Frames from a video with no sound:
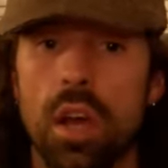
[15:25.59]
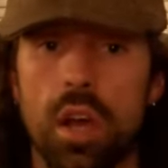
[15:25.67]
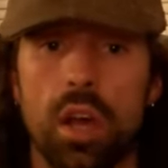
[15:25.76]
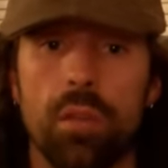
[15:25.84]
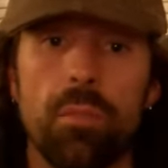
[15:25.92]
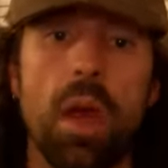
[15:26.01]

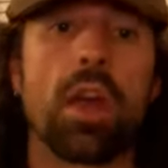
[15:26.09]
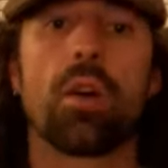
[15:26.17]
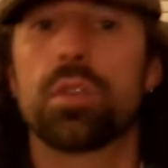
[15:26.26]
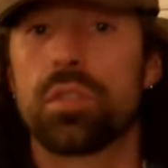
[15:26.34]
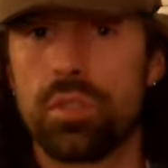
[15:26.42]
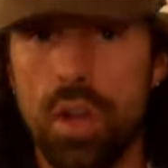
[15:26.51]
I
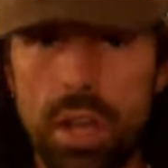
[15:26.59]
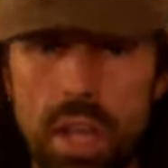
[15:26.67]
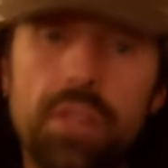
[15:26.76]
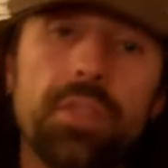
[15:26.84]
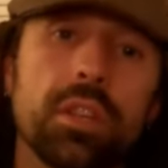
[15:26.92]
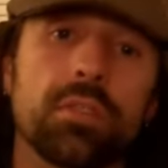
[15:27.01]
always try
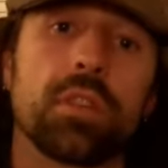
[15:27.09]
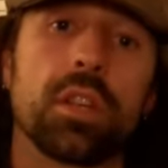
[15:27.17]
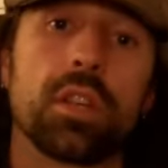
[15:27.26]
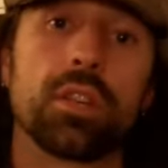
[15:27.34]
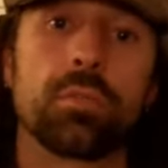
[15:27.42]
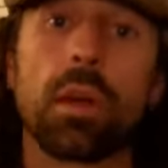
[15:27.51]
to end these
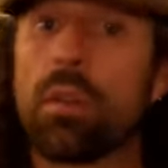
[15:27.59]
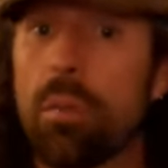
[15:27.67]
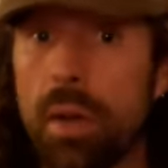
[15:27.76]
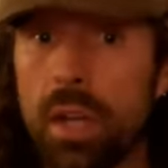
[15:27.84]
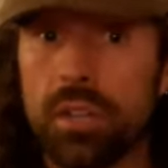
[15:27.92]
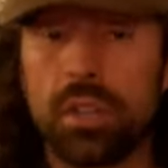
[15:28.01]
videos by
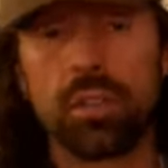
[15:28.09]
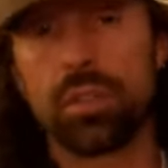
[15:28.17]
reminding